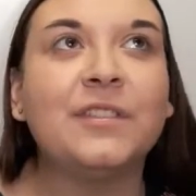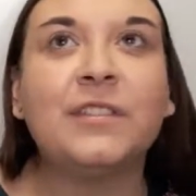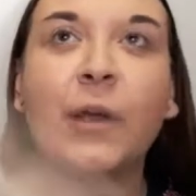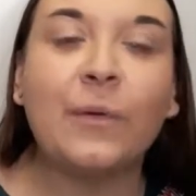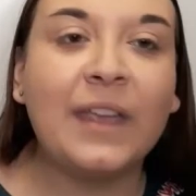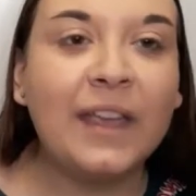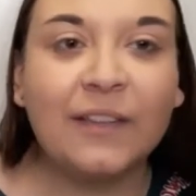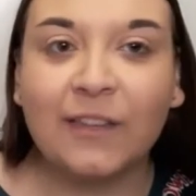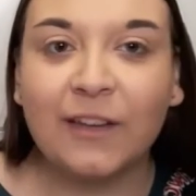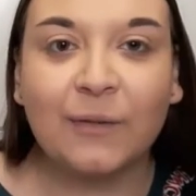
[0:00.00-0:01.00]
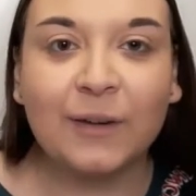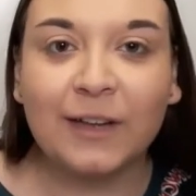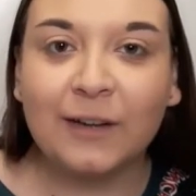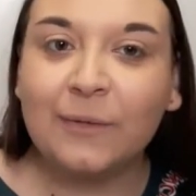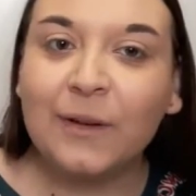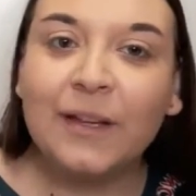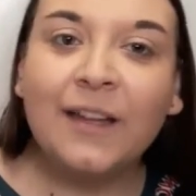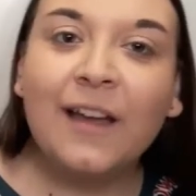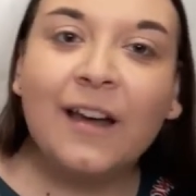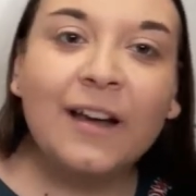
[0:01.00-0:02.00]
was so years ago now.
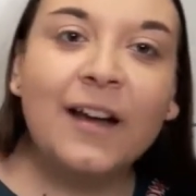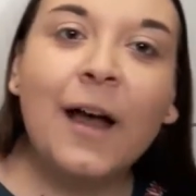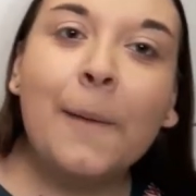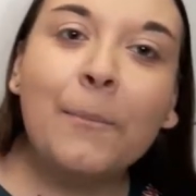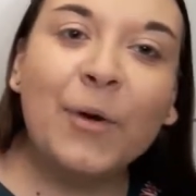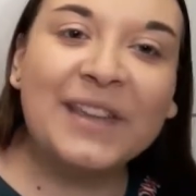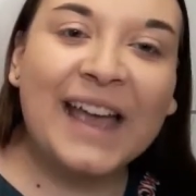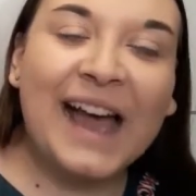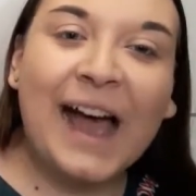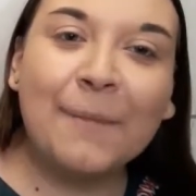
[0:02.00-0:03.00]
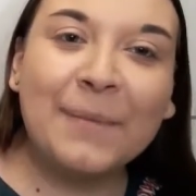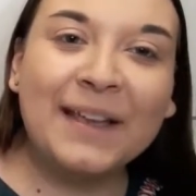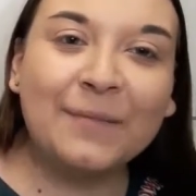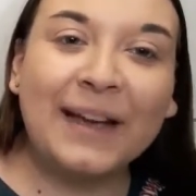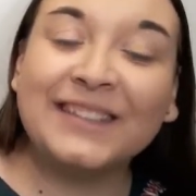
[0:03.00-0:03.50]
But yeah, I picked,